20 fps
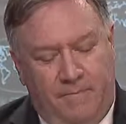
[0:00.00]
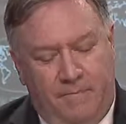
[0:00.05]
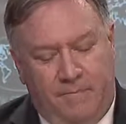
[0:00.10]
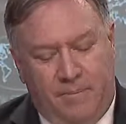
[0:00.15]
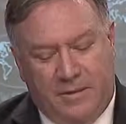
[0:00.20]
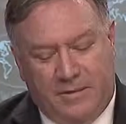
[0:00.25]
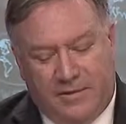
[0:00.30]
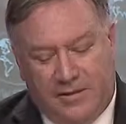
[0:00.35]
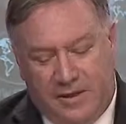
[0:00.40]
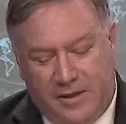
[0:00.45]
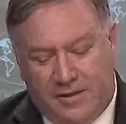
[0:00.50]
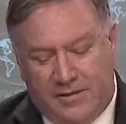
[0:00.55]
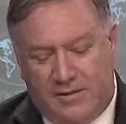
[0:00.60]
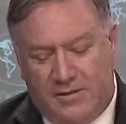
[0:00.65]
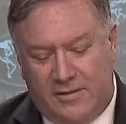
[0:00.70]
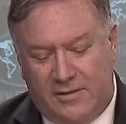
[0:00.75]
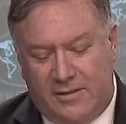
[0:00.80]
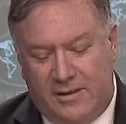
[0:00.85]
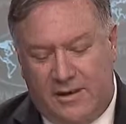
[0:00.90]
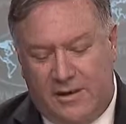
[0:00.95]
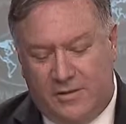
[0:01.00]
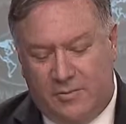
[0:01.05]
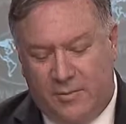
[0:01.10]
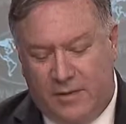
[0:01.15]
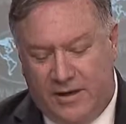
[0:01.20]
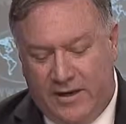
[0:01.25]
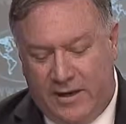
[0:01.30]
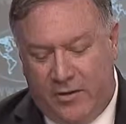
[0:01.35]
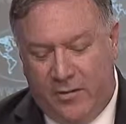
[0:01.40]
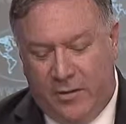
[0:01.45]
But just as we
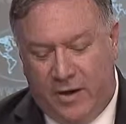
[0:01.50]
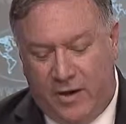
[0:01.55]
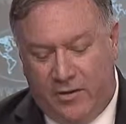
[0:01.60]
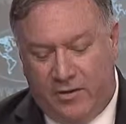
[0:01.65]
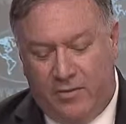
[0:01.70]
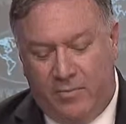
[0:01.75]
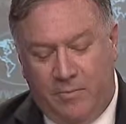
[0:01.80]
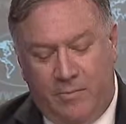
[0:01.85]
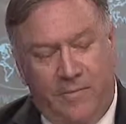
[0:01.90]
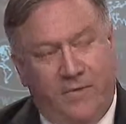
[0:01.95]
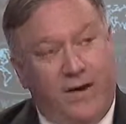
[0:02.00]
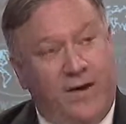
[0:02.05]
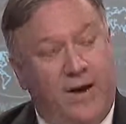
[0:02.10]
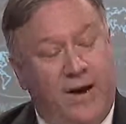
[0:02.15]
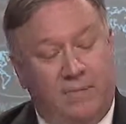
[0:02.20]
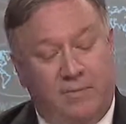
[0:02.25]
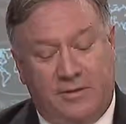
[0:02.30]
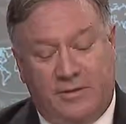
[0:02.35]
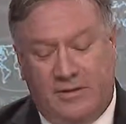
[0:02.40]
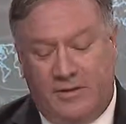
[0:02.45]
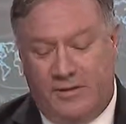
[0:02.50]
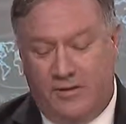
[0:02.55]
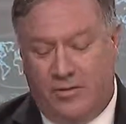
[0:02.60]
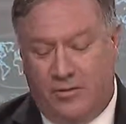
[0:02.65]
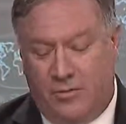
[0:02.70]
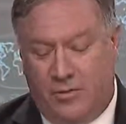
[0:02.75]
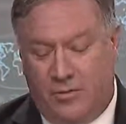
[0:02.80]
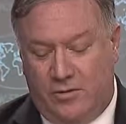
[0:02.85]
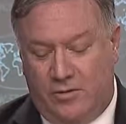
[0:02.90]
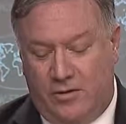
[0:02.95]
did in regard to moving our embassy to
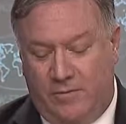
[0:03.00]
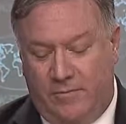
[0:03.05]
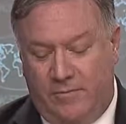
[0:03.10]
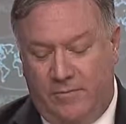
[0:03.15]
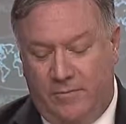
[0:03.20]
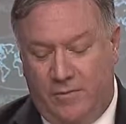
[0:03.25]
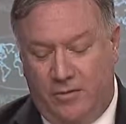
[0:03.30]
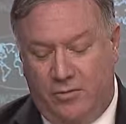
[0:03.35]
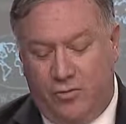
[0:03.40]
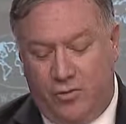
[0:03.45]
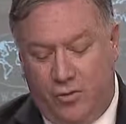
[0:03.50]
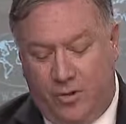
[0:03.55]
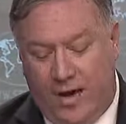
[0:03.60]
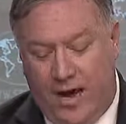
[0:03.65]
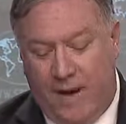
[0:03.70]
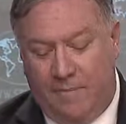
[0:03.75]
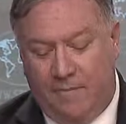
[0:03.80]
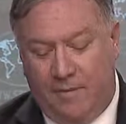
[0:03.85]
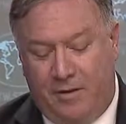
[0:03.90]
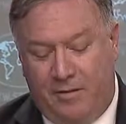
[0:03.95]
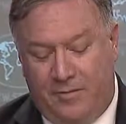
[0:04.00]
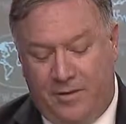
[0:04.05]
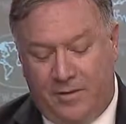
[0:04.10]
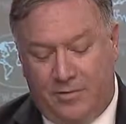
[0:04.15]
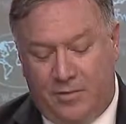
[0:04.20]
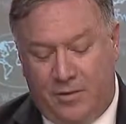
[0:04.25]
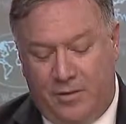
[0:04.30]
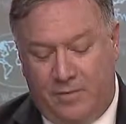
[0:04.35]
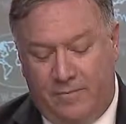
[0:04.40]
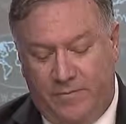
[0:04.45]
Jerusalem, the true capital of
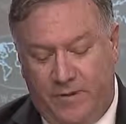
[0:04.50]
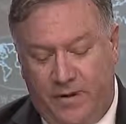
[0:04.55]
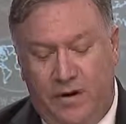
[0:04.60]
Israel,